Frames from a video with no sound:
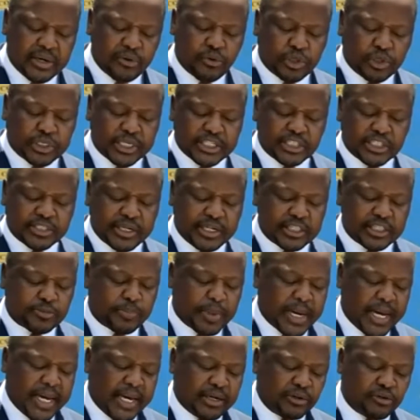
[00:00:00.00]
and what has
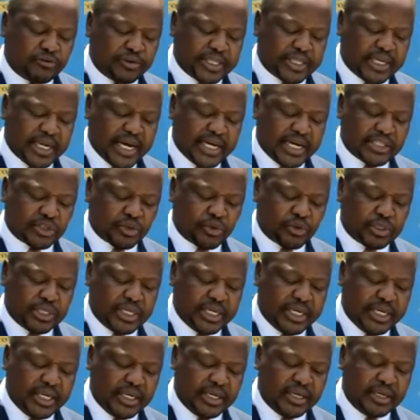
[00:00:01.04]
transpired over the last
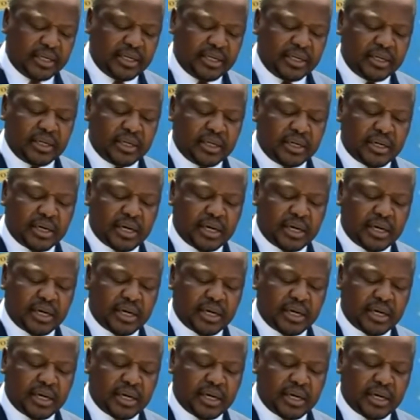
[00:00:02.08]
only